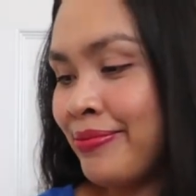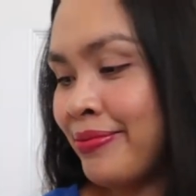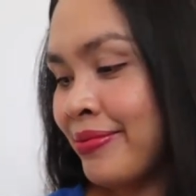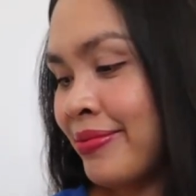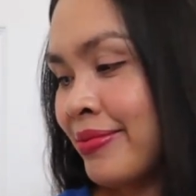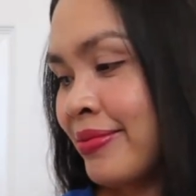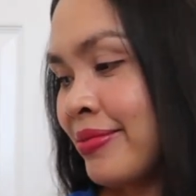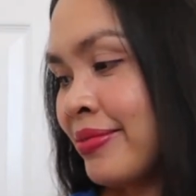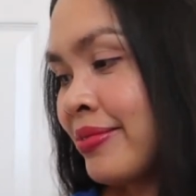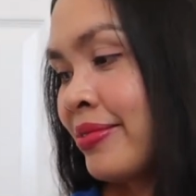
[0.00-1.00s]

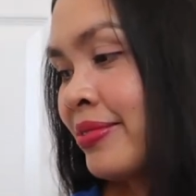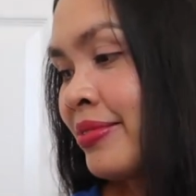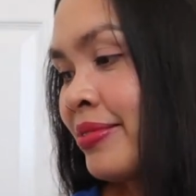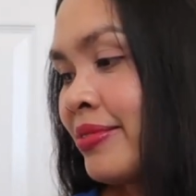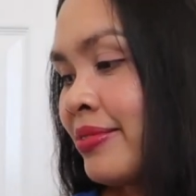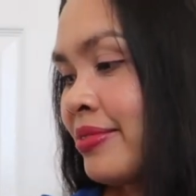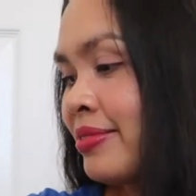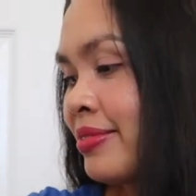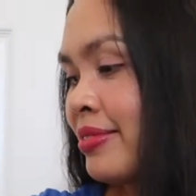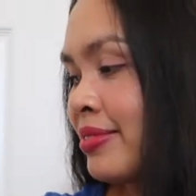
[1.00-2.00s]

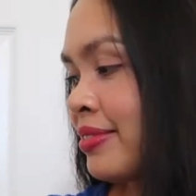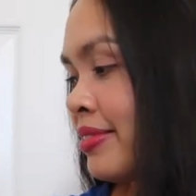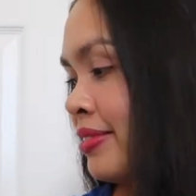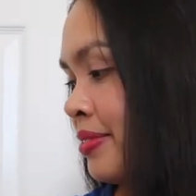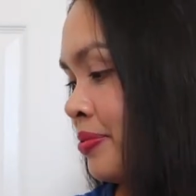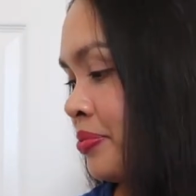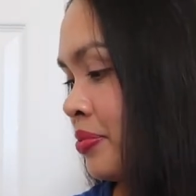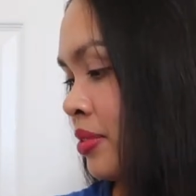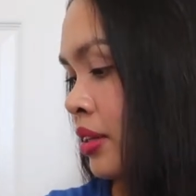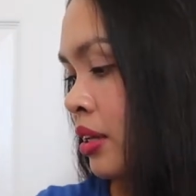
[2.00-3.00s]

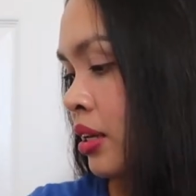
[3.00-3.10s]
[no speech]